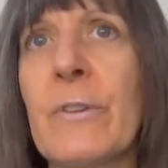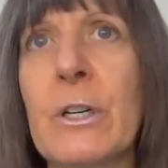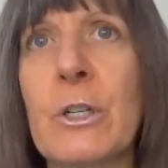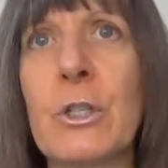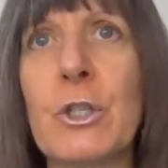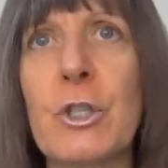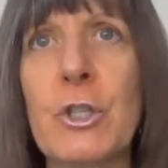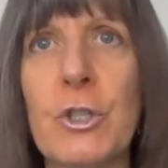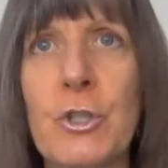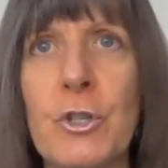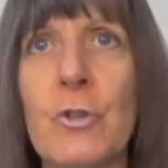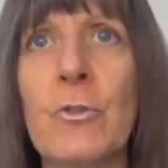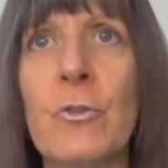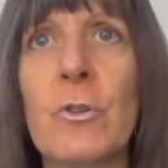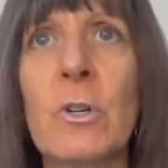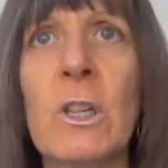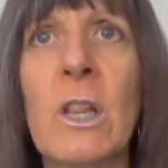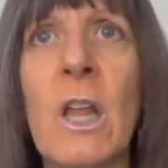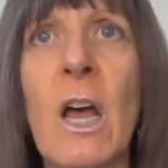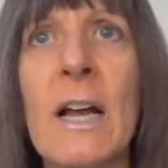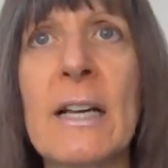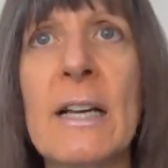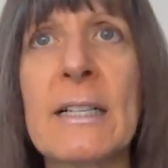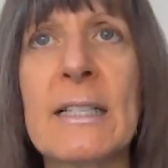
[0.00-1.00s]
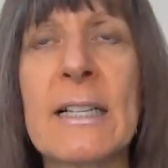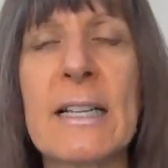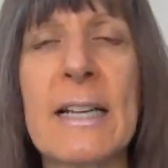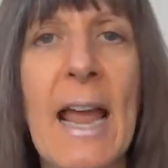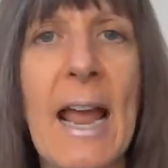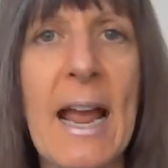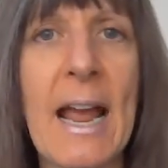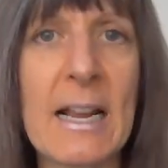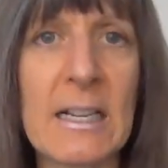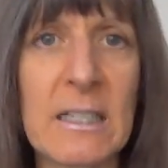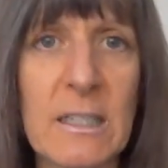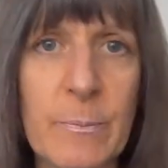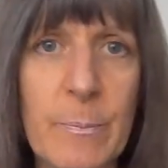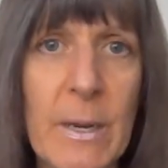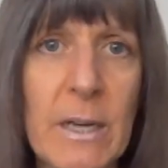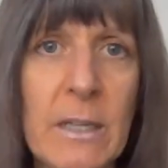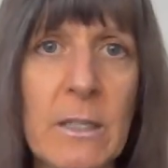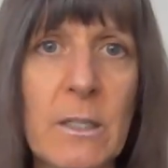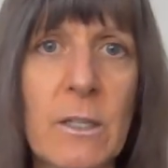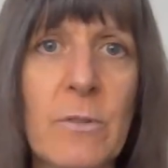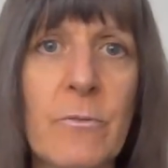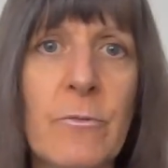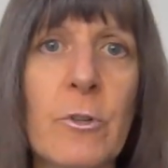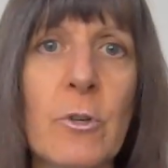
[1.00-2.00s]
externalizing
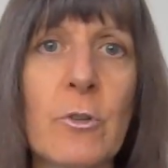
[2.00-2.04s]
aspects of